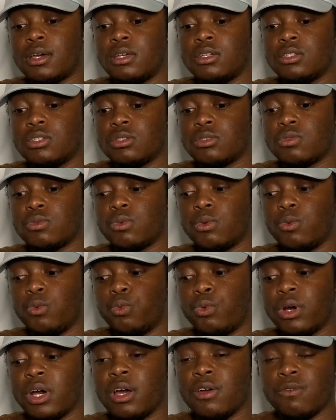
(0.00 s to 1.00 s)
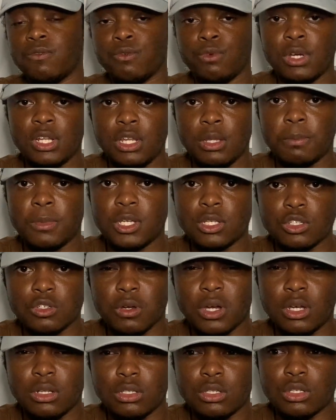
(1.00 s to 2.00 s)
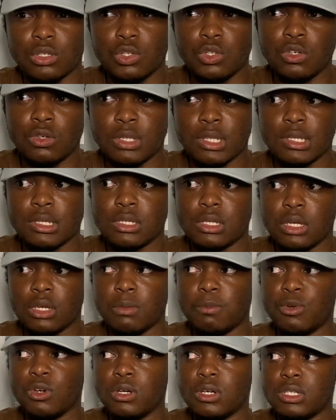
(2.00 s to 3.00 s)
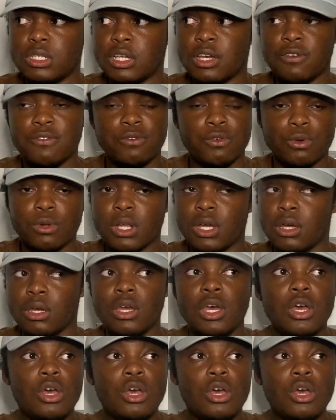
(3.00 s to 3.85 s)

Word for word: is what I've really been trying to do this year because I feel like,